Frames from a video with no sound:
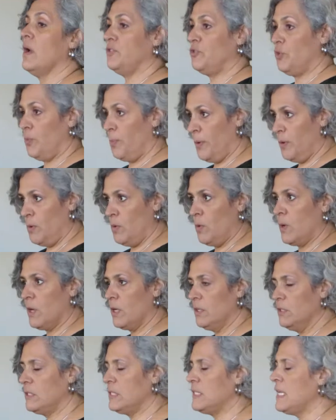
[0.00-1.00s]

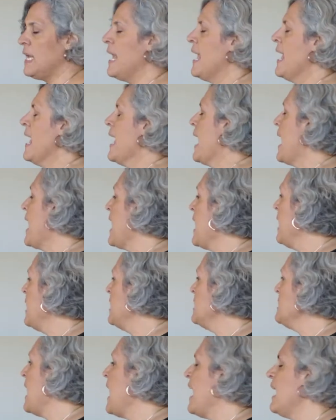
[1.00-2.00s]
entrepreneurs,
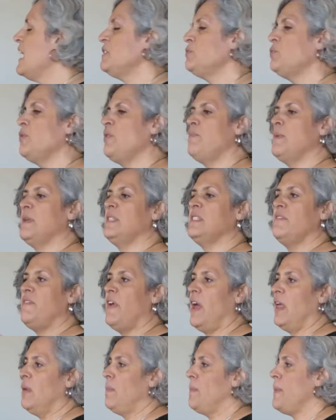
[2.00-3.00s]
and as we've been
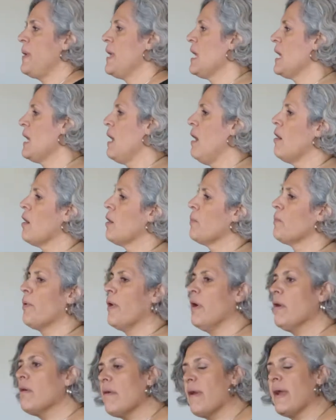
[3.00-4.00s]
developing our
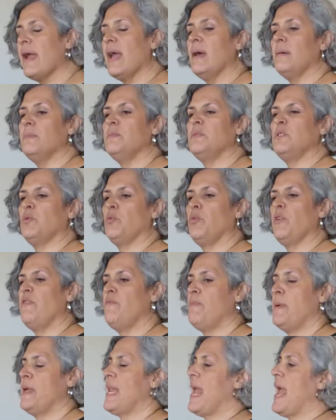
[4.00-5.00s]
programs,
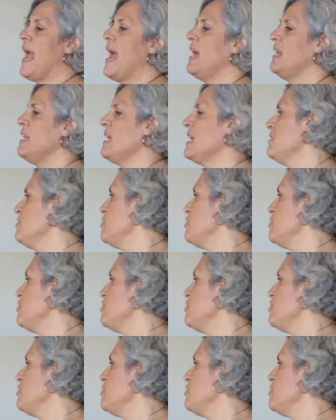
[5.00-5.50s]
we've been adding